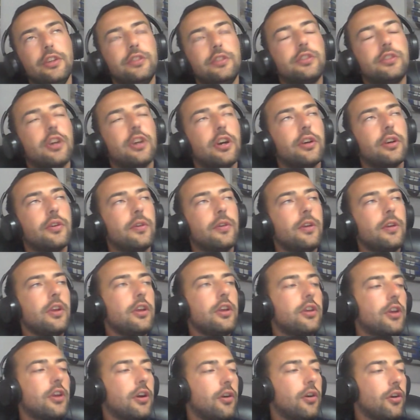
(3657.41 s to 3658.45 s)
So,
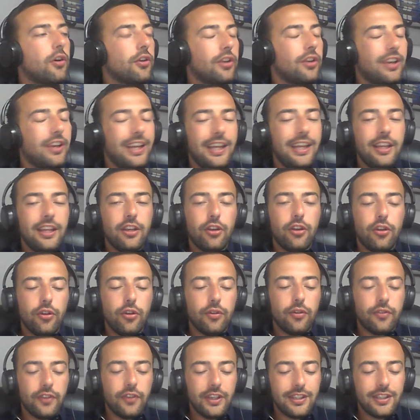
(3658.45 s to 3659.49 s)
on an
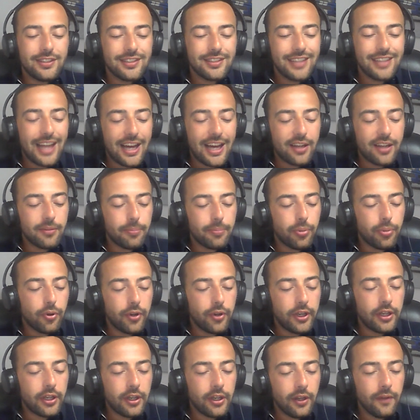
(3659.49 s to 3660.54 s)
EQV
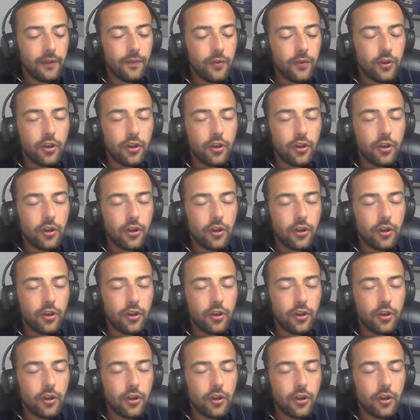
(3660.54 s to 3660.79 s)
standpoint,